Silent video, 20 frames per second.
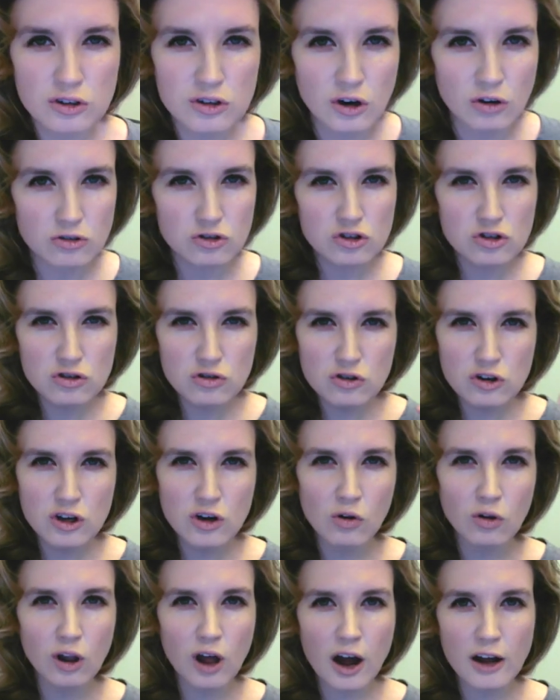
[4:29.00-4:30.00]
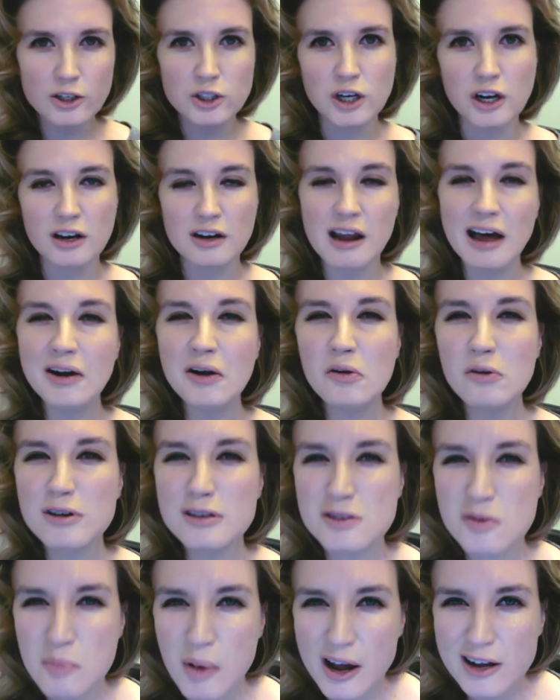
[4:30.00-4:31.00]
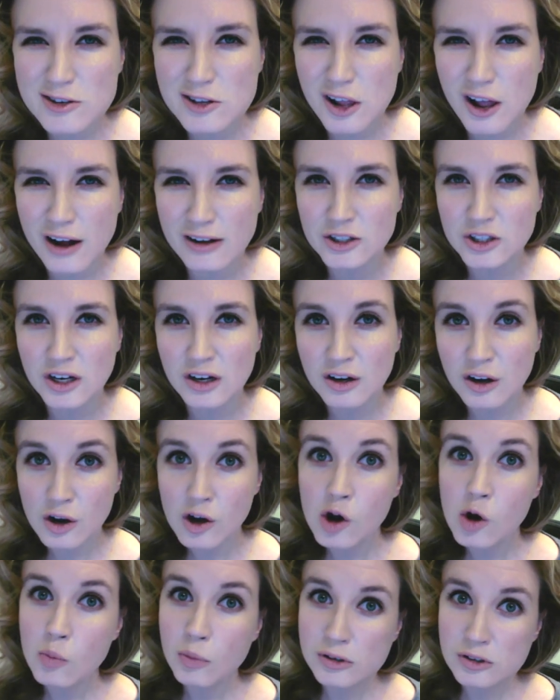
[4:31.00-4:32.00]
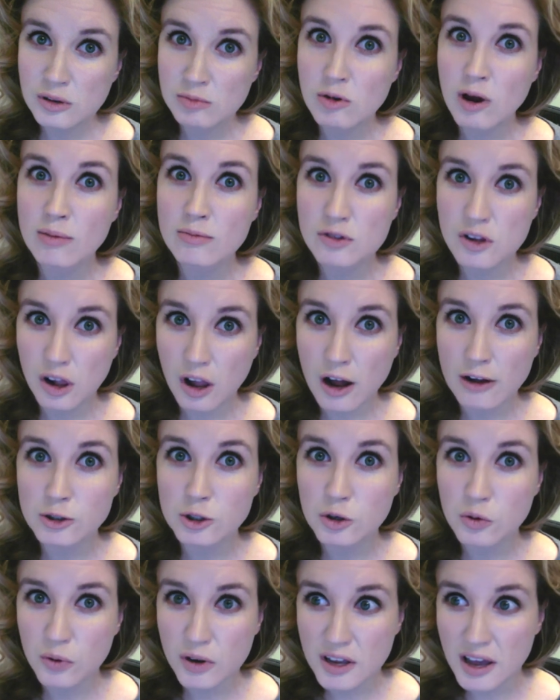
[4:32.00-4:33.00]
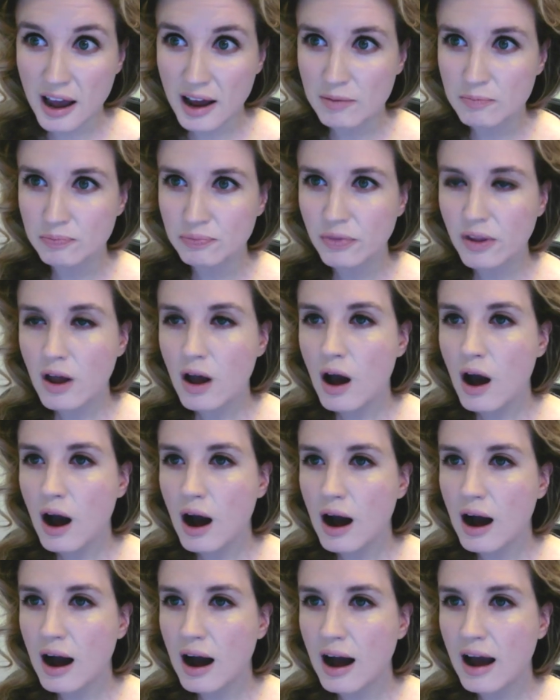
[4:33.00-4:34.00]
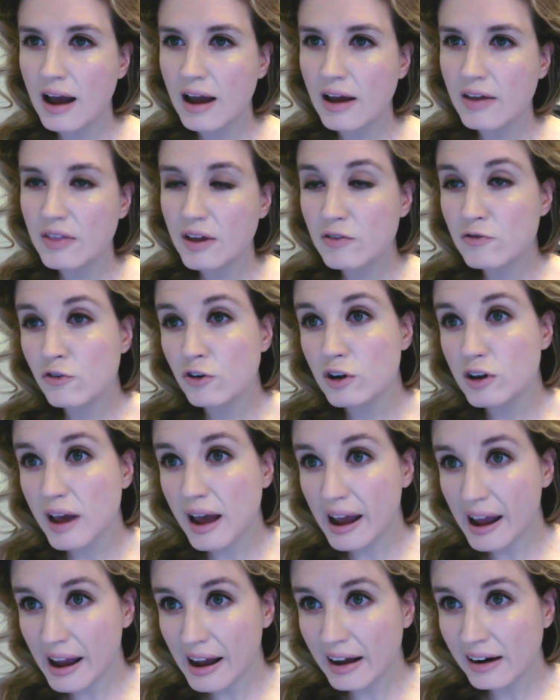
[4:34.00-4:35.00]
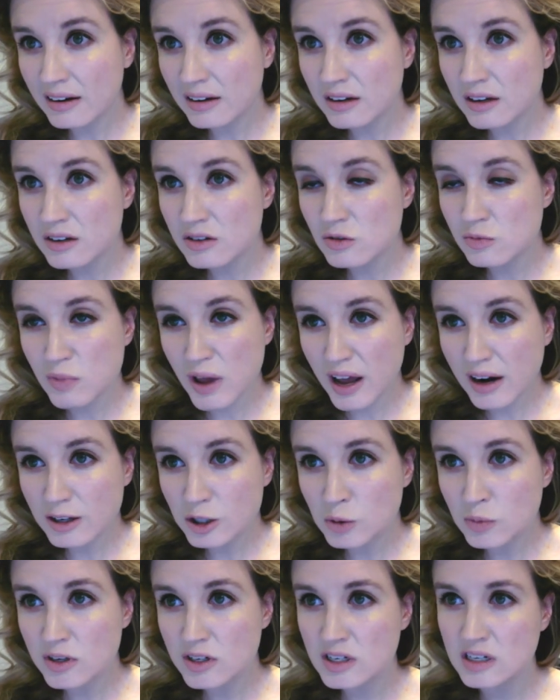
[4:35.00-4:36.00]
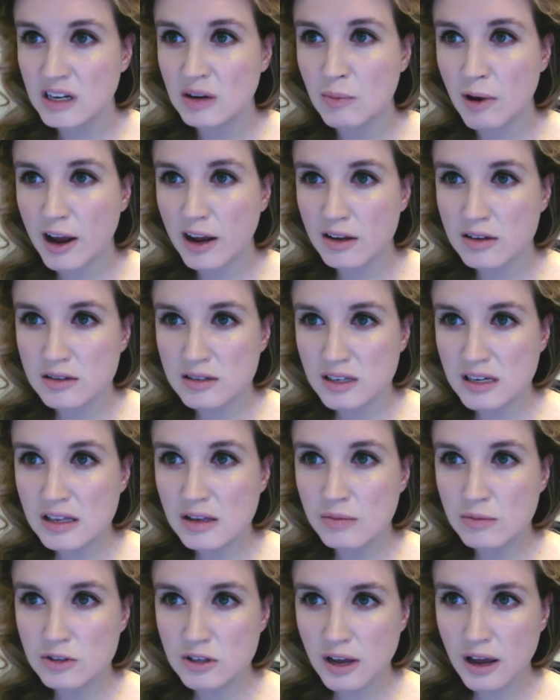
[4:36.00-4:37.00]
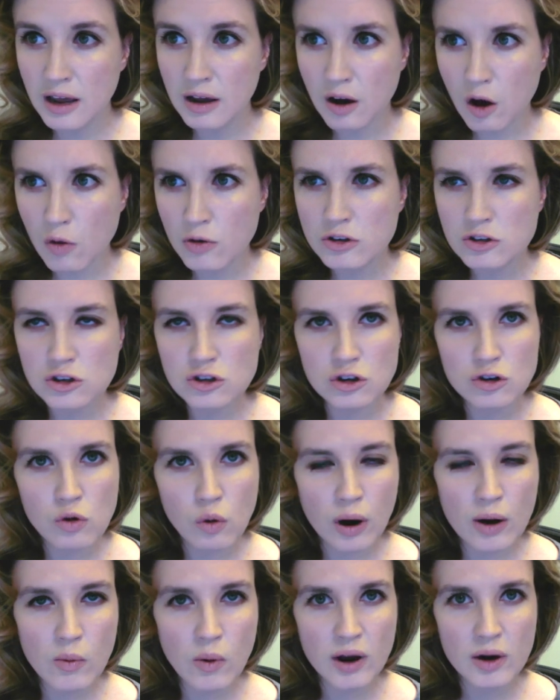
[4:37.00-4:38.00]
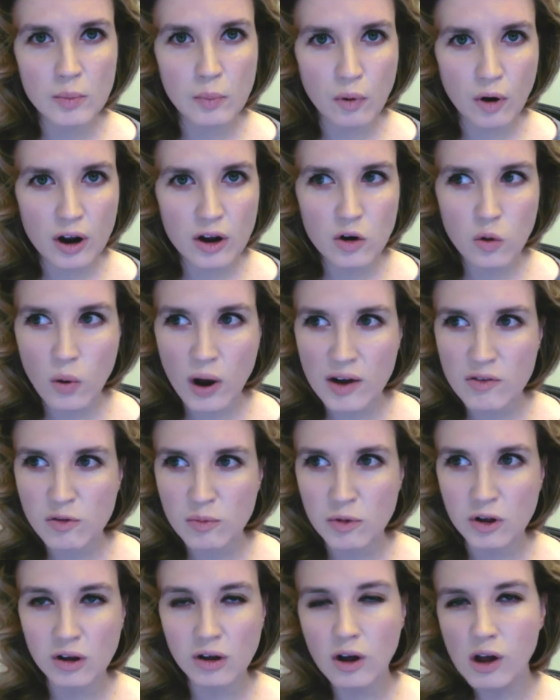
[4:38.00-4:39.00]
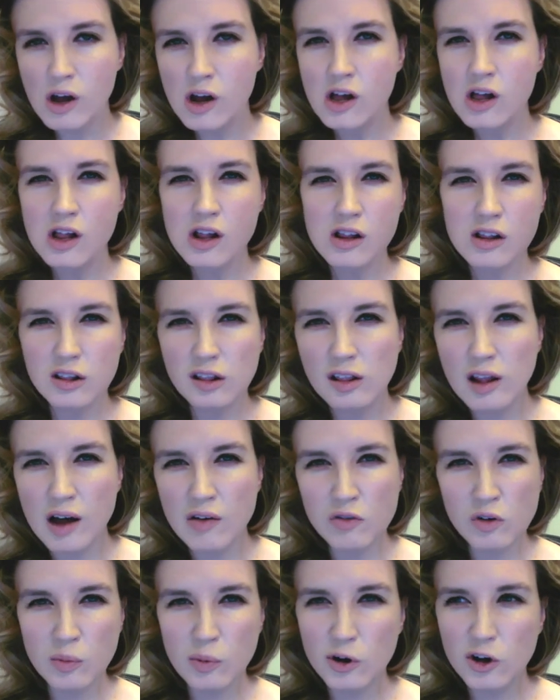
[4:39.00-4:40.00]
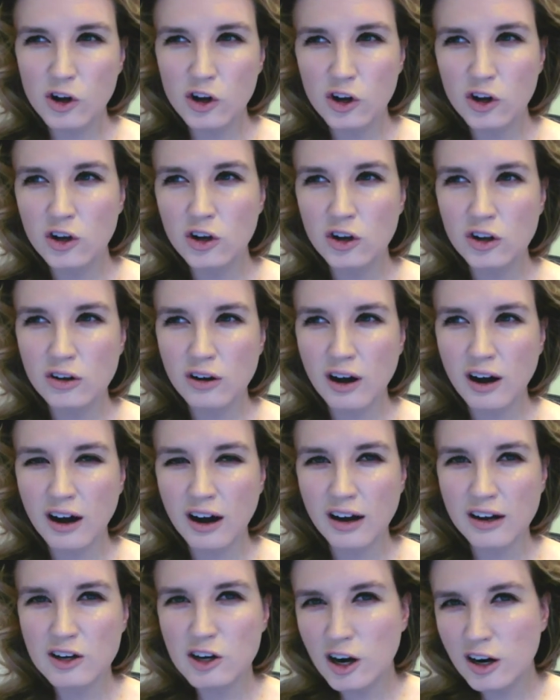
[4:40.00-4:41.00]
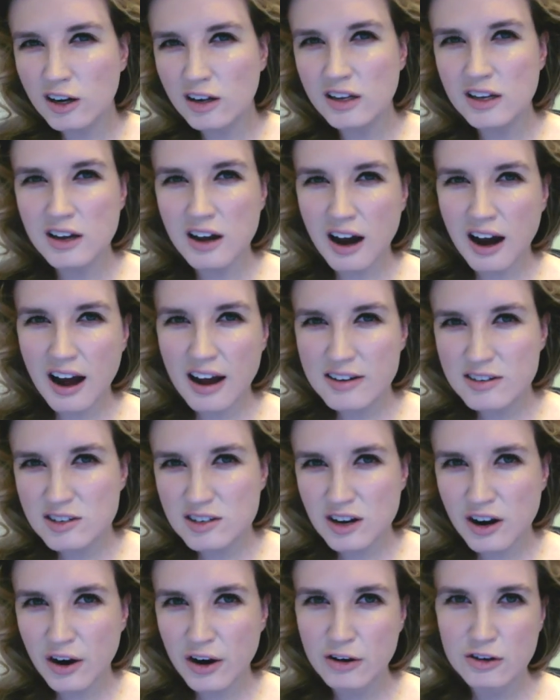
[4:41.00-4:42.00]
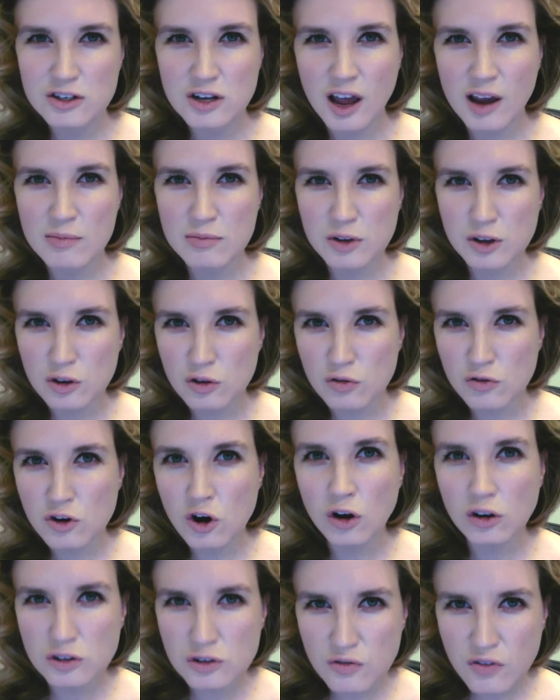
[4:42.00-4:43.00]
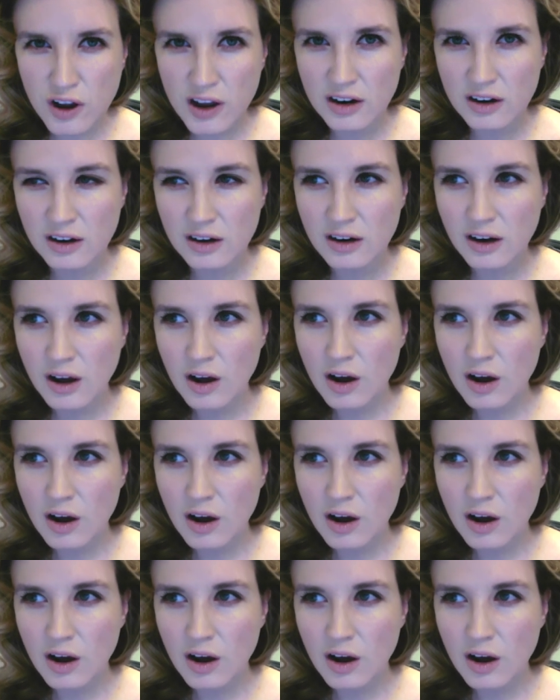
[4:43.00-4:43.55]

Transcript: studio logic, not always the best logic, but sometimes the logic we get. And then for Gad and his management team, I can see them saying, oh, this is a great way to break away from the lovable, cuddly guy stereotype that you've cultivated